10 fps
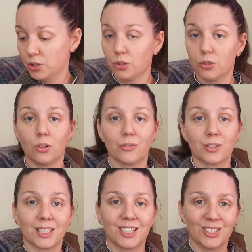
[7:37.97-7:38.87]
to
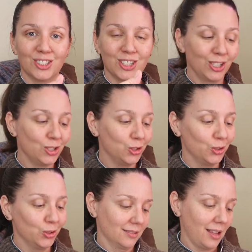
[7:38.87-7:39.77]
obviously
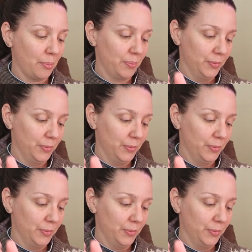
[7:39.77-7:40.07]
continue up,